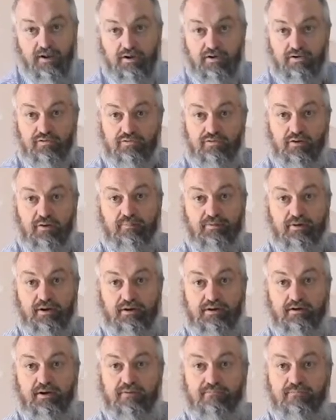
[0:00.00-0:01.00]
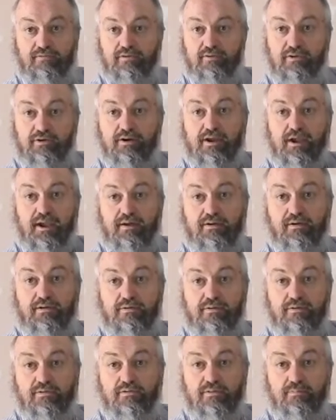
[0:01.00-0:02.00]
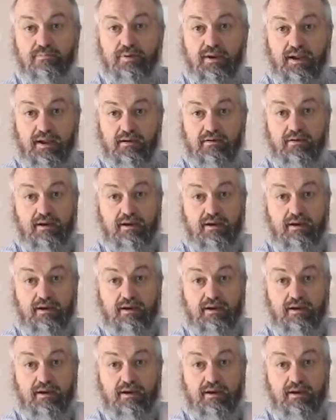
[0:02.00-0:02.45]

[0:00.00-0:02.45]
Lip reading: So I'm going to have to learn how to use the peg.